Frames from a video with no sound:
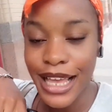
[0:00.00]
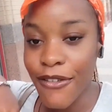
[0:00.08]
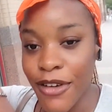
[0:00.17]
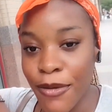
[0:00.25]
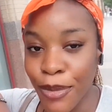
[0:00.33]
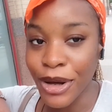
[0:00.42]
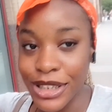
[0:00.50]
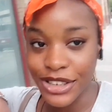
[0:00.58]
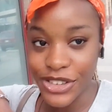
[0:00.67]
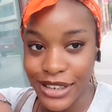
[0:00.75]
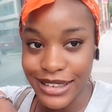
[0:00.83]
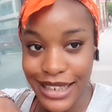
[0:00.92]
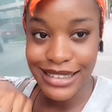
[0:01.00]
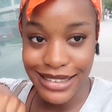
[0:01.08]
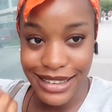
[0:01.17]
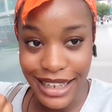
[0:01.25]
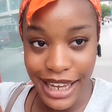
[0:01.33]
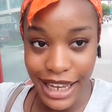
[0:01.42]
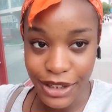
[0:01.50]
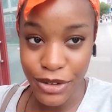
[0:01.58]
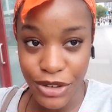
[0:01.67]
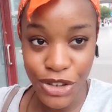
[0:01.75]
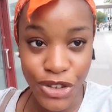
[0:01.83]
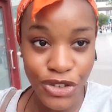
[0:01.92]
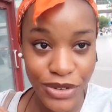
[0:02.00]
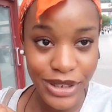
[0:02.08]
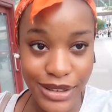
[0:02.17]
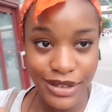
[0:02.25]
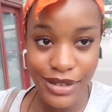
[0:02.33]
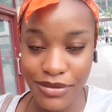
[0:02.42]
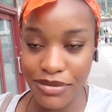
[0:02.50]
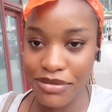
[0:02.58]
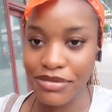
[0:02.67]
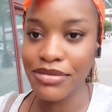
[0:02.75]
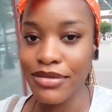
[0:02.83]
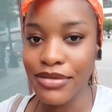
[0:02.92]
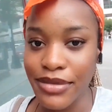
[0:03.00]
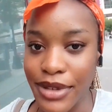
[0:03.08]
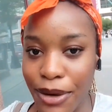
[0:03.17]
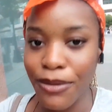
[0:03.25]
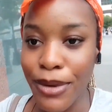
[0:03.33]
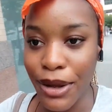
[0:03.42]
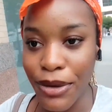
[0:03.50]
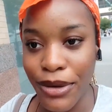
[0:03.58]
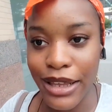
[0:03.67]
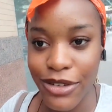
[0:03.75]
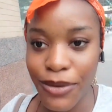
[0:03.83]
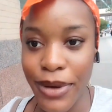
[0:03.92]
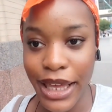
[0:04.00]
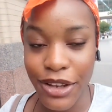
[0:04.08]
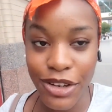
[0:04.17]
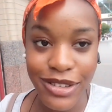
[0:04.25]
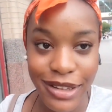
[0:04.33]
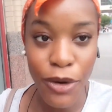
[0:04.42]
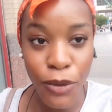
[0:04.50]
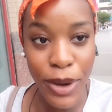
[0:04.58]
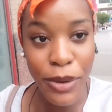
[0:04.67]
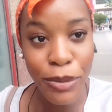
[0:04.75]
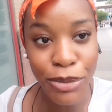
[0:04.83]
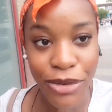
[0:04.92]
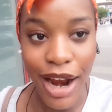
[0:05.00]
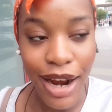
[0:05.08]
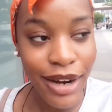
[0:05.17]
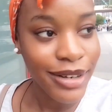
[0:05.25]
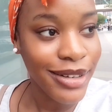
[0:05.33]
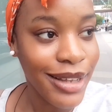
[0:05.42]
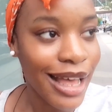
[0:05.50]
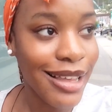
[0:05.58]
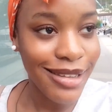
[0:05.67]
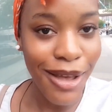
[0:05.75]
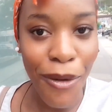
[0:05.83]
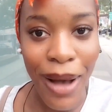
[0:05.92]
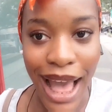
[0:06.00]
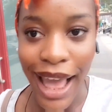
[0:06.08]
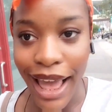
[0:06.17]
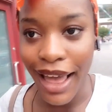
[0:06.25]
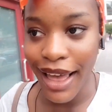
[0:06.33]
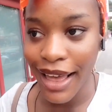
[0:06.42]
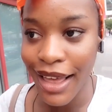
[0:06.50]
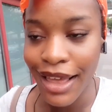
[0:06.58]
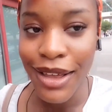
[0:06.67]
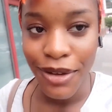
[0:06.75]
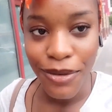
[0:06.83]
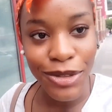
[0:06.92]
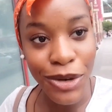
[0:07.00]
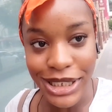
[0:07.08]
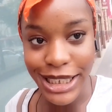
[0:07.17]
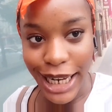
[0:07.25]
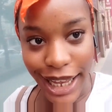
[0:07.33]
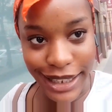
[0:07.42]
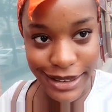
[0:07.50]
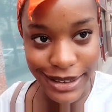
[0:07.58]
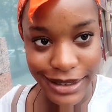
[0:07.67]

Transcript: Everybody's just getting naked on the street. Hmm. Now, wow, I saw one girl just now wearing bra. I said, why? No shirt?